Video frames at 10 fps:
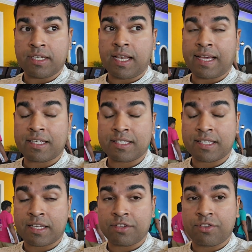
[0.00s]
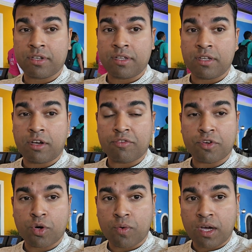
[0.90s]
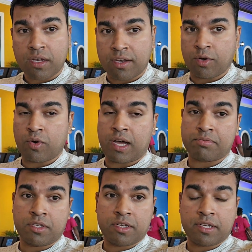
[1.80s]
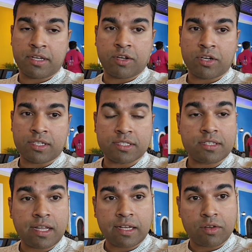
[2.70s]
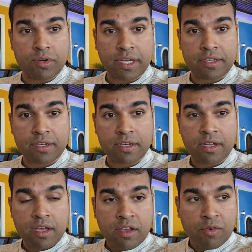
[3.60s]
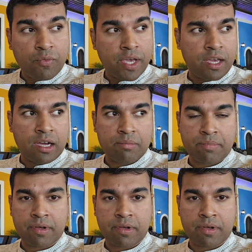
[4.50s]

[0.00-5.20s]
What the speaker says: it like central of Goa? No, absolutely not. This is like located way up